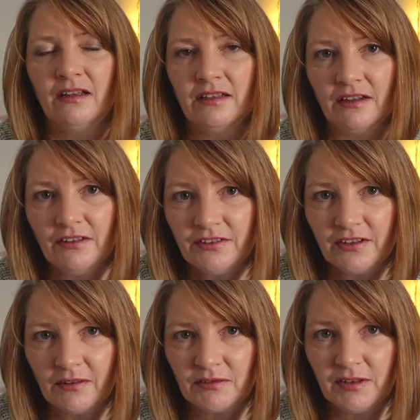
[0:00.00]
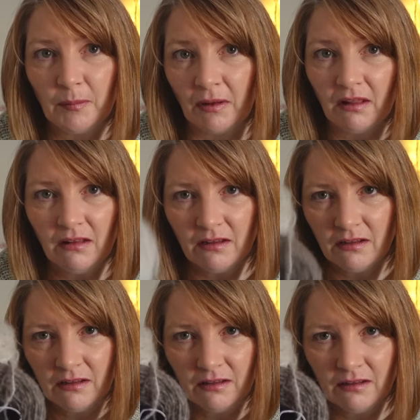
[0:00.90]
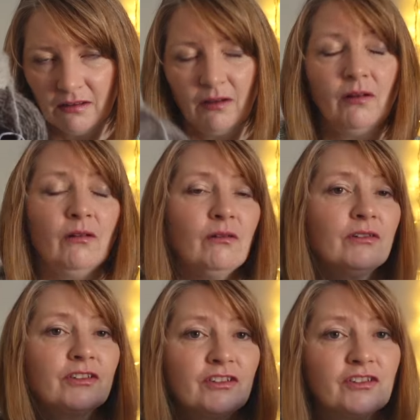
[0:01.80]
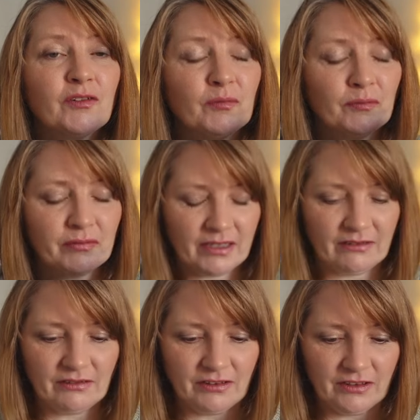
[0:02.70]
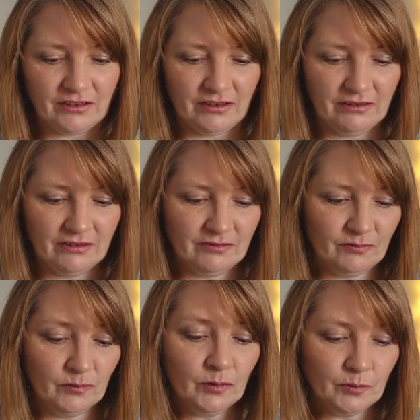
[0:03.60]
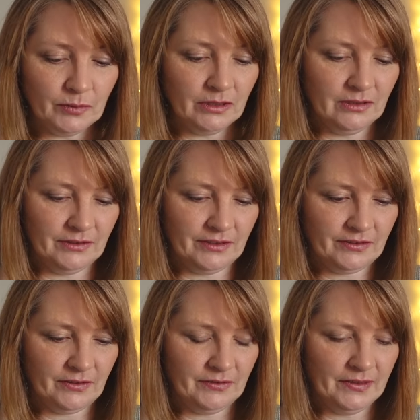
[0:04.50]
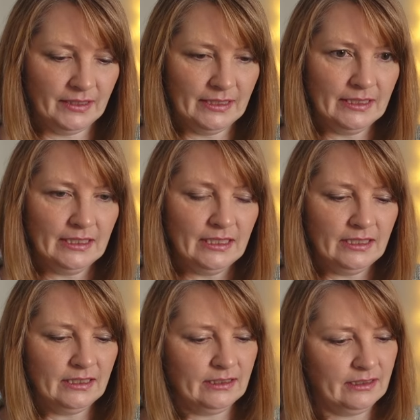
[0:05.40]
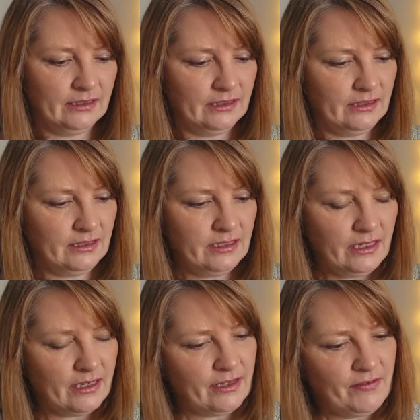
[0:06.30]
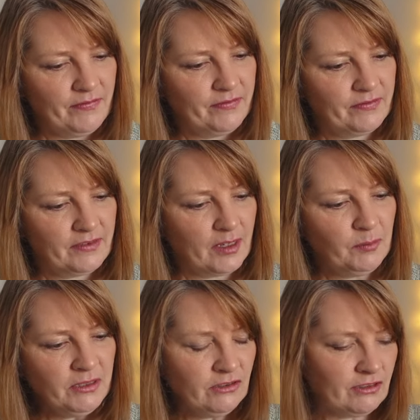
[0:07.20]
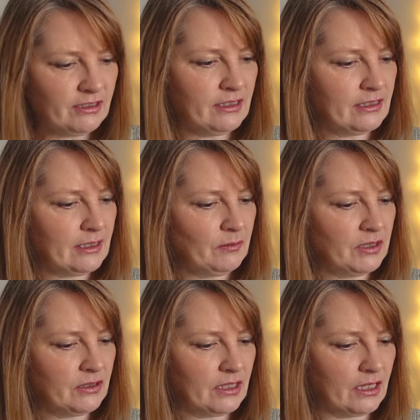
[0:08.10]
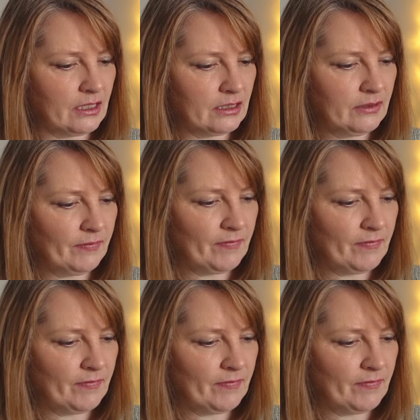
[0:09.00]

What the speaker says: Yarn's held double, or just brown on its own, raw wool on its own. Yeah, I'd be interested to see what you think.